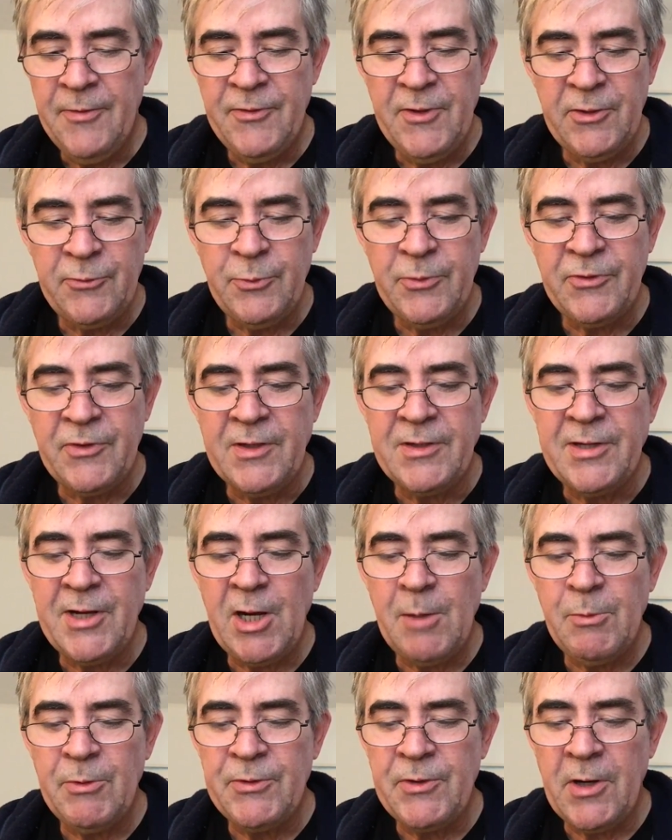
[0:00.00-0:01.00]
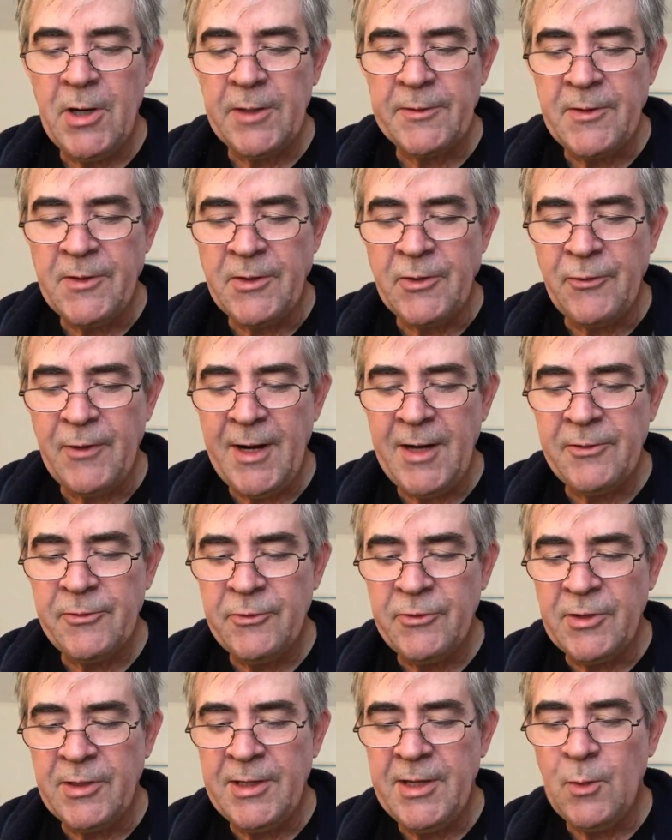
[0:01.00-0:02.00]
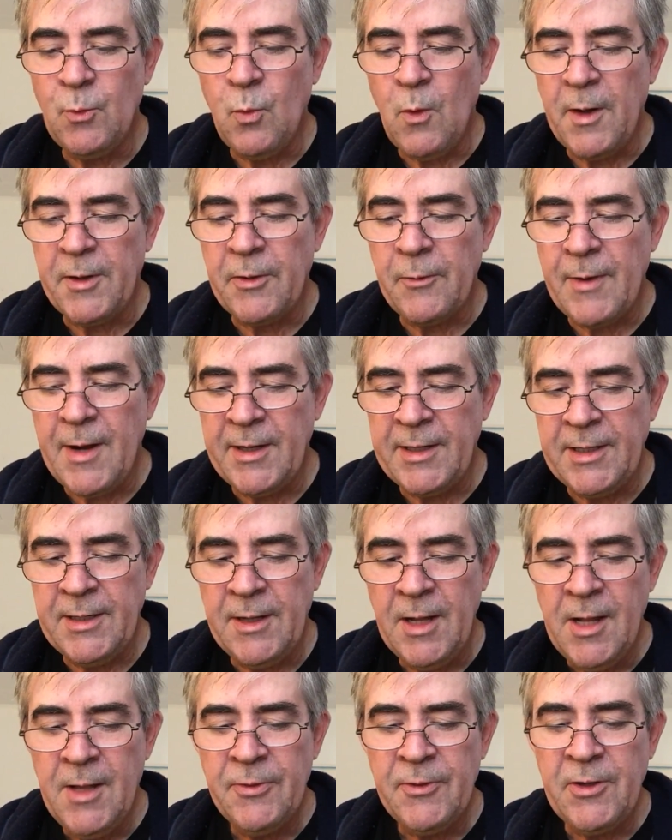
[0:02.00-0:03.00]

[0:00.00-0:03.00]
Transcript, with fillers: This was the terrible dark the translucent kid wandered around in,